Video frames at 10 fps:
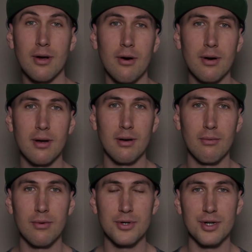or
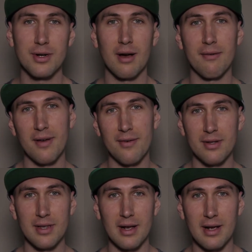conclusion of
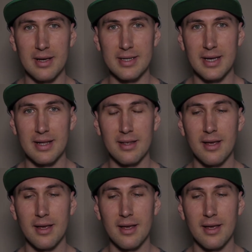everything I said.